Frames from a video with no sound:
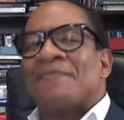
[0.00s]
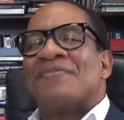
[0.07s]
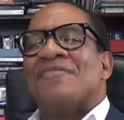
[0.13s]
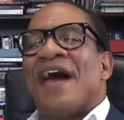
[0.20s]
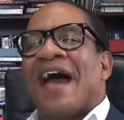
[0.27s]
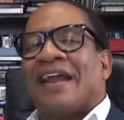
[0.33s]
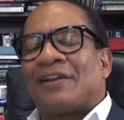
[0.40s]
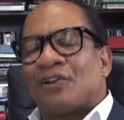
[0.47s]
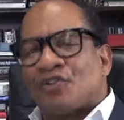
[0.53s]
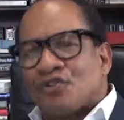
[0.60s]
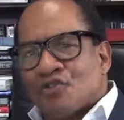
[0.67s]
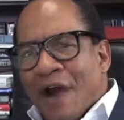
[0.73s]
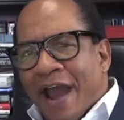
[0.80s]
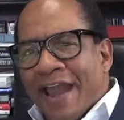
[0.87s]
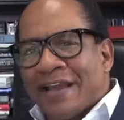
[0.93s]
that
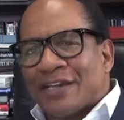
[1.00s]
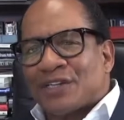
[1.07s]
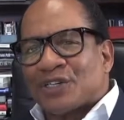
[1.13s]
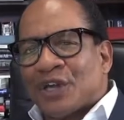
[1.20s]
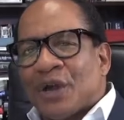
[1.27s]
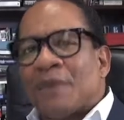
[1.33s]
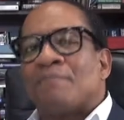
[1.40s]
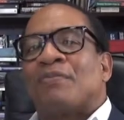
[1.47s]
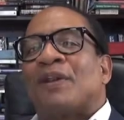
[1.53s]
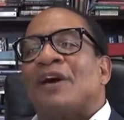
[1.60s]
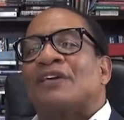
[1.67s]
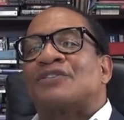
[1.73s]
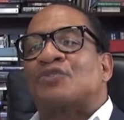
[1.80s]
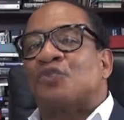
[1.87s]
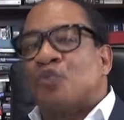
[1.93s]
Christ
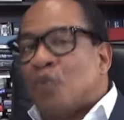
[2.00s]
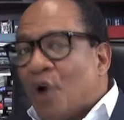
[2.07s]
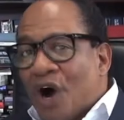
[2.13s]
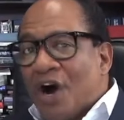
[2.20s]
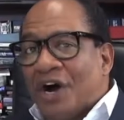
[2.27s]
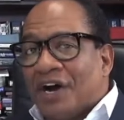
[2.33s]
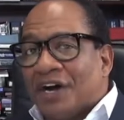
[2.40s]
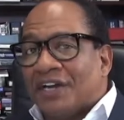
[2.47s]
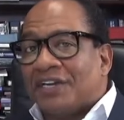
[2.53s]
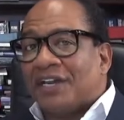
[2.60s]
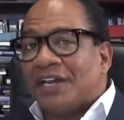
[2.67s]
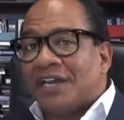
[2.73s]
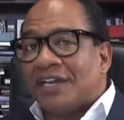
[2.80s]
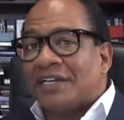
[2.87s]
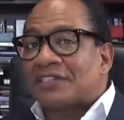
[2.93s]
plus one
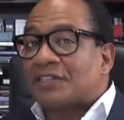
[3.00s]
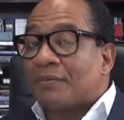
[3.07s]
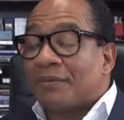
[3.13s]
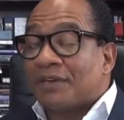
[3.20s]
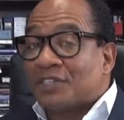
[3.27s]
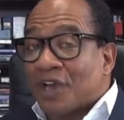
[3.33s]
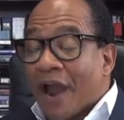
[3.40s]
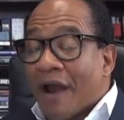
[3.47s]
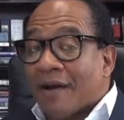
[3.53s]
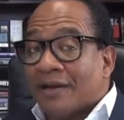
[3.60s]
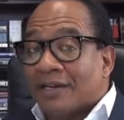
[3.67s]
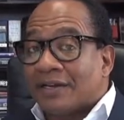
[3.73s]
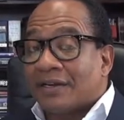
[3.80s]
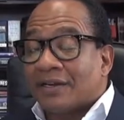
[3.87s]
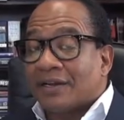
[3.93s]
is the
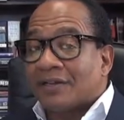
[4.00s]
majority.